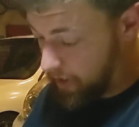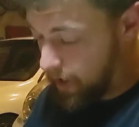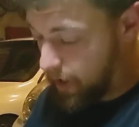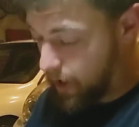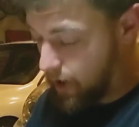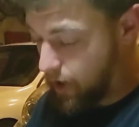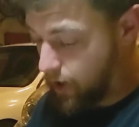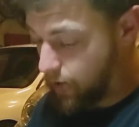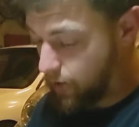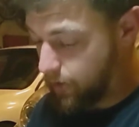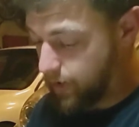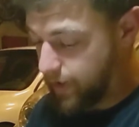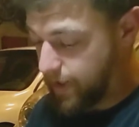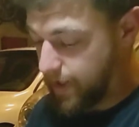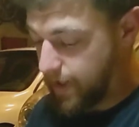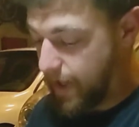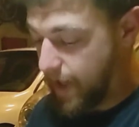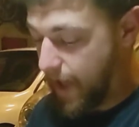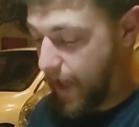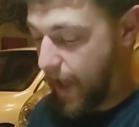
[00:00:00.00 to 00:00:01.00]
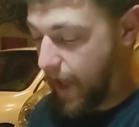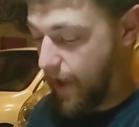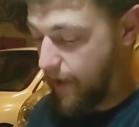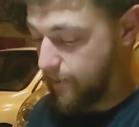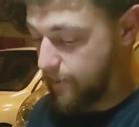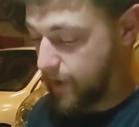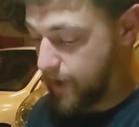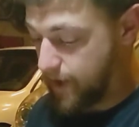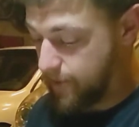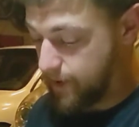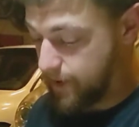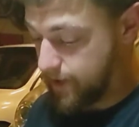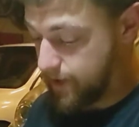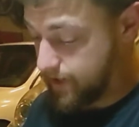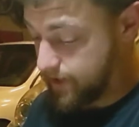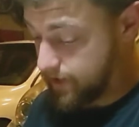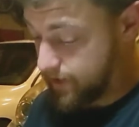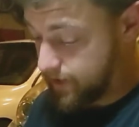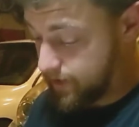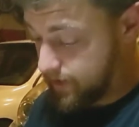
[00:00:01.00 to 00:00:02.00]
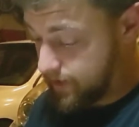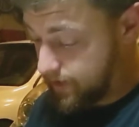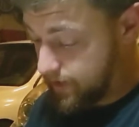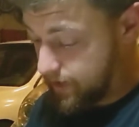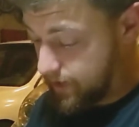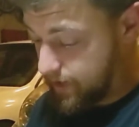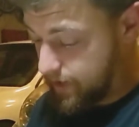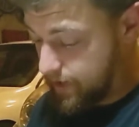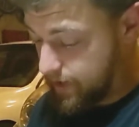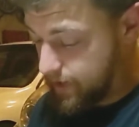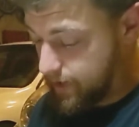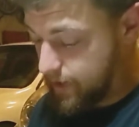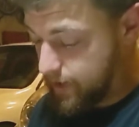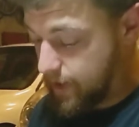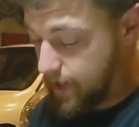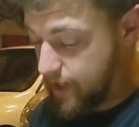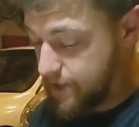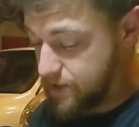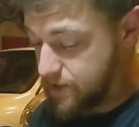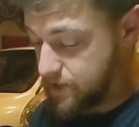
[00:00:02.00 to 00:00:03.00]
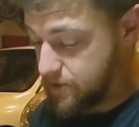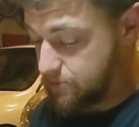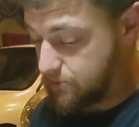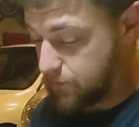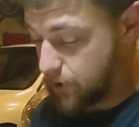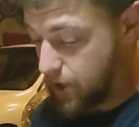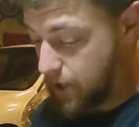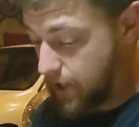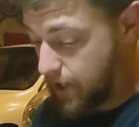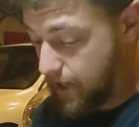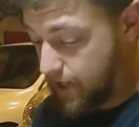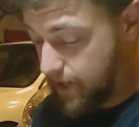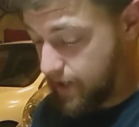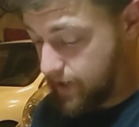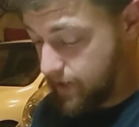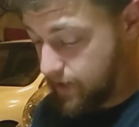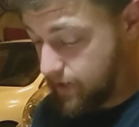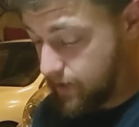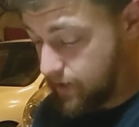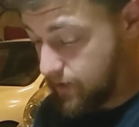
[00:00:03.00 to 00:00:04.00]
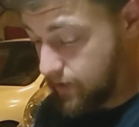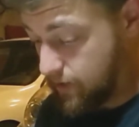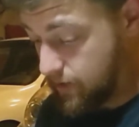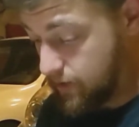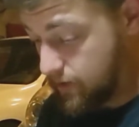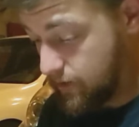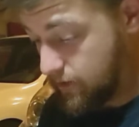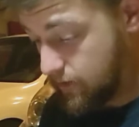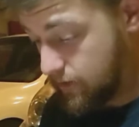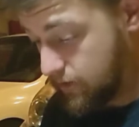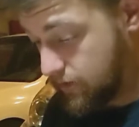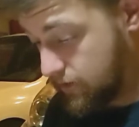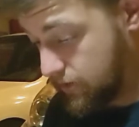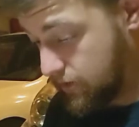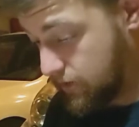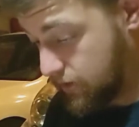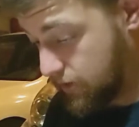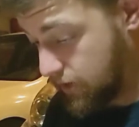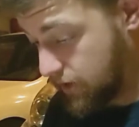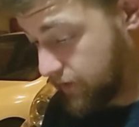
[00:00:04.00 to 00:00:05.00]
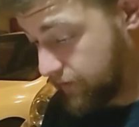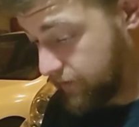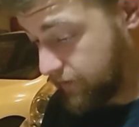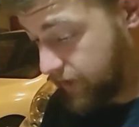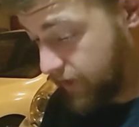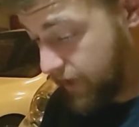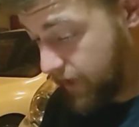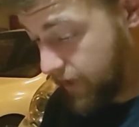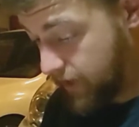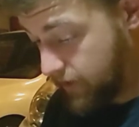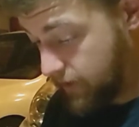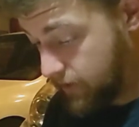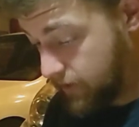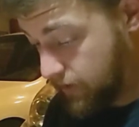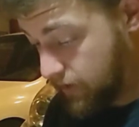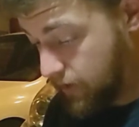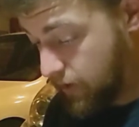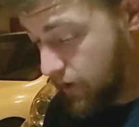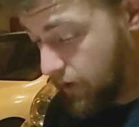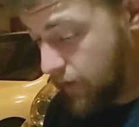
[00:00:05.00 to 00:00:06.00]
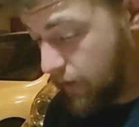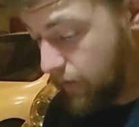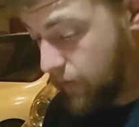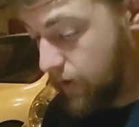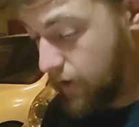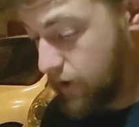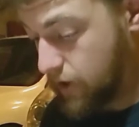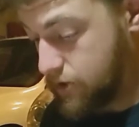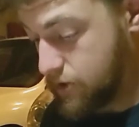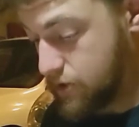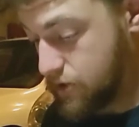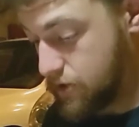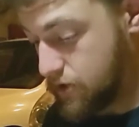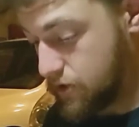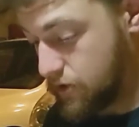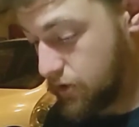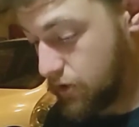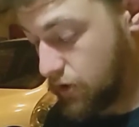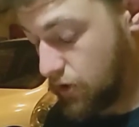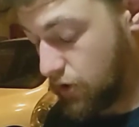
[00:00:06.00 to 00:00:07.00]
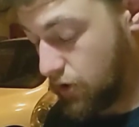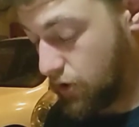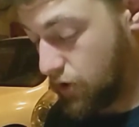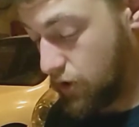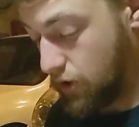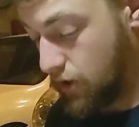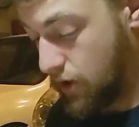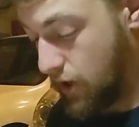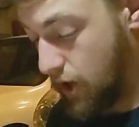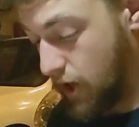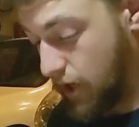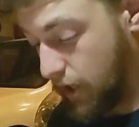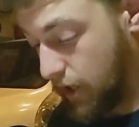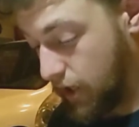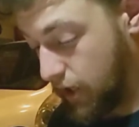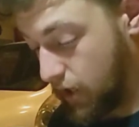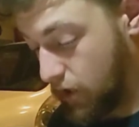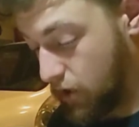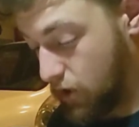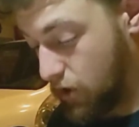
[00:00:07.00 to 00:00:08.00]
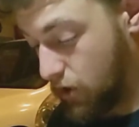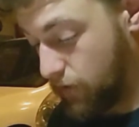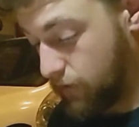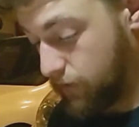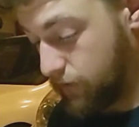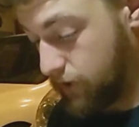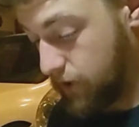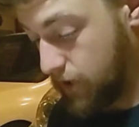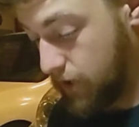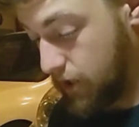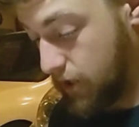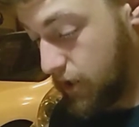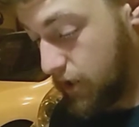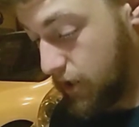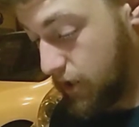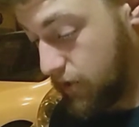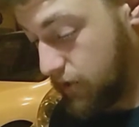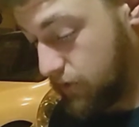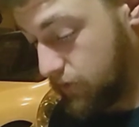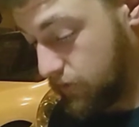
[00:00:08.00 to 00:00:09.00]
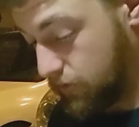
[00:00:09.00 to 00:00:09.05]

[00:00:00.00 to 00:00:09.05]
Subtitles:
Oh yeah, baby. Nice and bright. Love that. You're not gonna get all of the